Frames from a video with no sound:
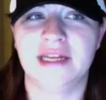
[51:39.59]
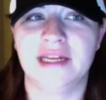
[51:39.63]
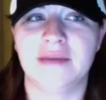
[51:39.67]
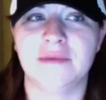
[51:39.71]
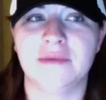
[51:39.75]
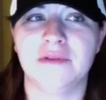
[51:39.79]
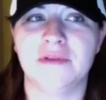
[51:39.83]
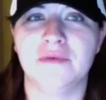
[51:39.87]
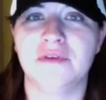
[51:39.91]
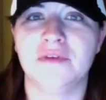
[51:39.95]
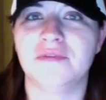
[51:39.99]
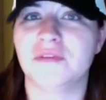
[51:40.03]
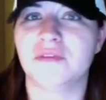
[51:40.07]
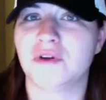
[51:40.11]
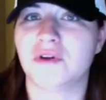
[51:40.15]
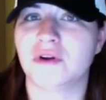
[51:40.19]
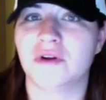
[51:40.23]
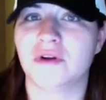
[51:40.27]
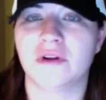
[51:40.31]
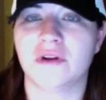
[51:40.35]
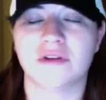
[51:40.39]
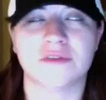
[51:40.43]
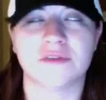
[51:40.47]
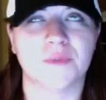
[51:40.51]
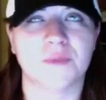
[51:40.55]
I mean, we've learned,
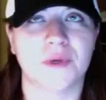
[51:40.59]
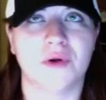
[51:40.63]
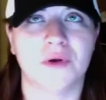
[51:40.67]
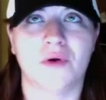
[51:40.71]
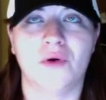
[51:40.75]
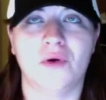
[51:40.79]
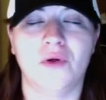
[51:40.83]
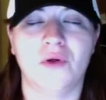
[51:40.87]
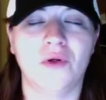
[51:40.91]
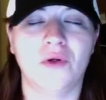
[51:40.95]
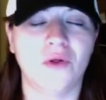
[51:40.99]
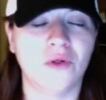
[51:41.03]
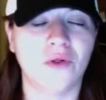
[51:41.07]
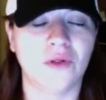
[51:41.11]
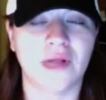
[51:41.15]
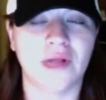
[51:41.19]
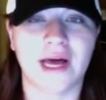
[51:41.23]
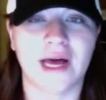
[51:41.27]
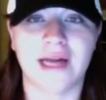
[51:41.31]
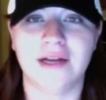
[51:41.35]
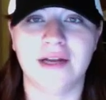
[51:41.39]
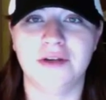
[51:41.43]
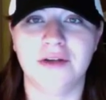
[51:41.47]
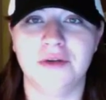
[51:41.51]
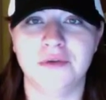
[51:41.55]
there's been a whole
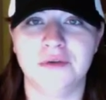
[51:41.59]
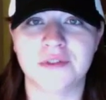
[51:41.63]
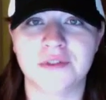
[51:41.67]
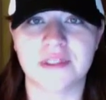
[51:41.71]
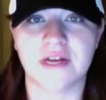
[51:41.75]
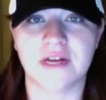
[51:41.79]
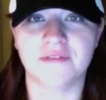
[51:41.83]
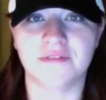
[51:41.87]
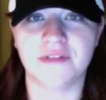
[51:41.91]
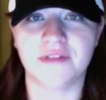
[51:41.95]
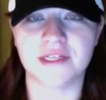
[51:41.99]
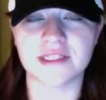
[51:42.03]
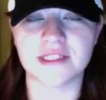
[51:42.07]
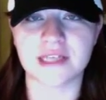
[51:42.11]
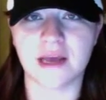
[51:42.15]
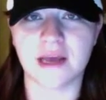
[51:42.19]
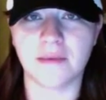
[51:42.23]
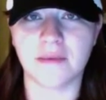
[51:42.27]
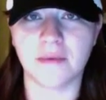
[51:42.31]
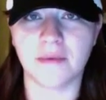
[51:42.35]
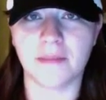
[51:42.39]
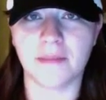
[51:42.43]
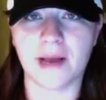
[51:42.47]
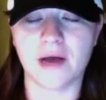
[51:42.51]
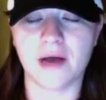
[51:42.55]
lot of new stuff that's come
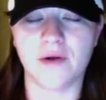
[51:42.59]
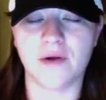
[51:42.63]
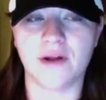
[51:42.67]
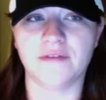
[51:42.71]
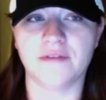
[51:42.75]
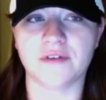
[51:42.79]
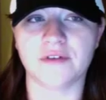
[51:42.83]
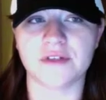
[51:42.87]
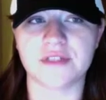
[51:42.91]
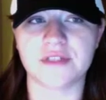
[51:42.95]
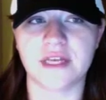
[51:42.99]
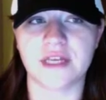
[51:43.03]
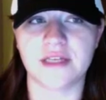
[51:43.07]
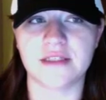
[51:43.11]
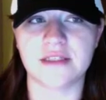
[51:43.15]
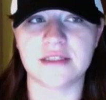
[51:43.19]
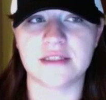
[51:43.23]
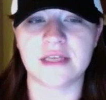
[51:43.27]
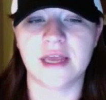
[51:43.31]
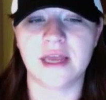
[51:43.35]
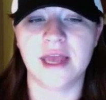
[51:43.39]
about ever since.